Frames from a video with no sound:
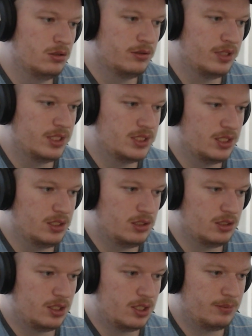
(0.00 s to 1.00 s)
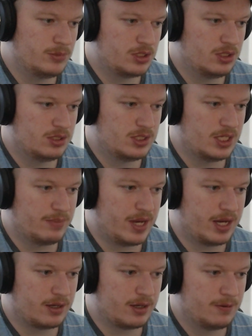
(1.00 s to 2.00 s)
They take, and I'm just going to take
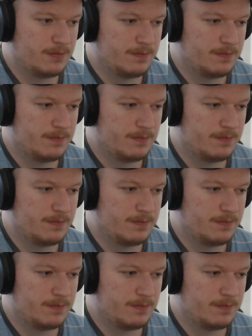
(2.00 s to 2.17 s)
back.